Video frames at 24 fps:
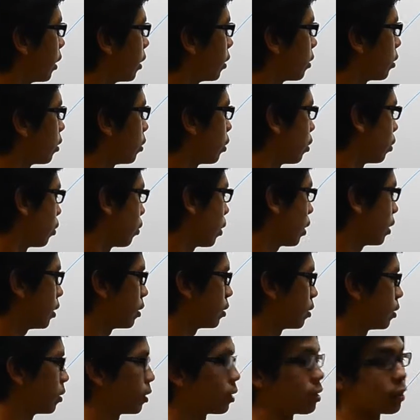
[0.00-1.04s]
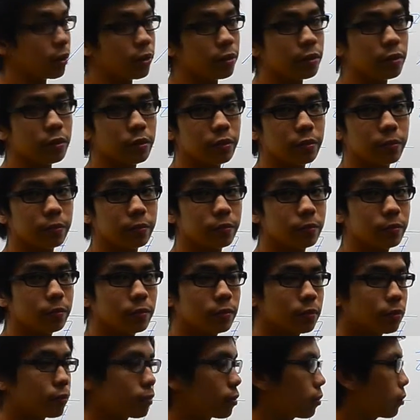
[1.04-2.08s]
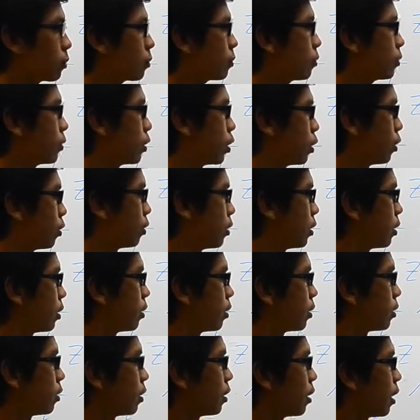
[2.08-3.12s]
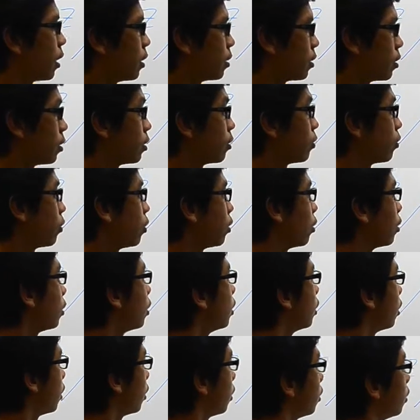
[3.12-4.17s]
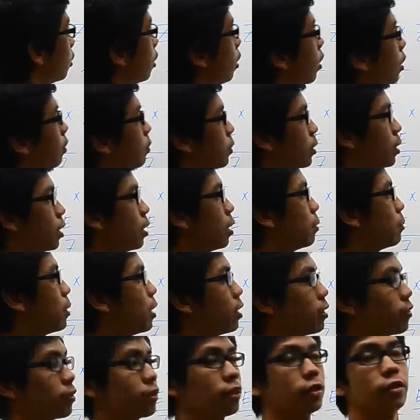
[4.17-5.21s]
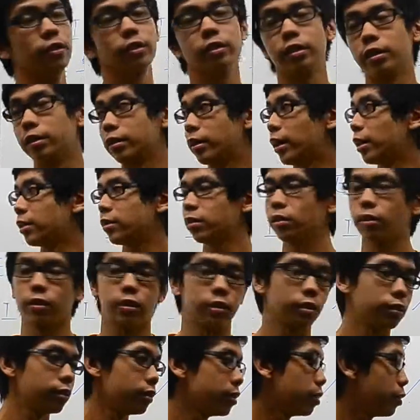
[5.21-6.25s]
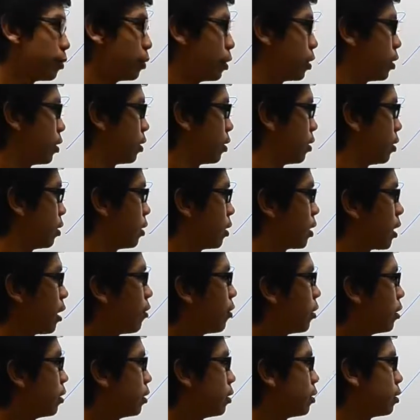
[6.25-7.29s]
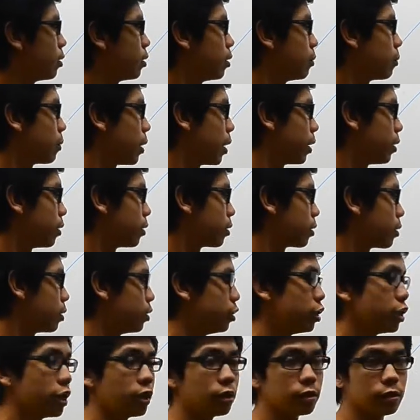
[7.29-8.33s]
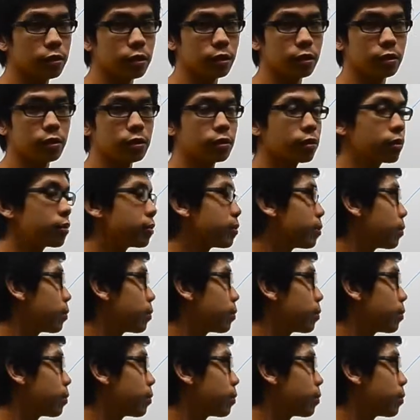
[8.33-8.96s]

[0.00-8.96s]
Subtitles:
get what is the current. So this is the answer for the amount of current in that circuit, which is 7 minus J6.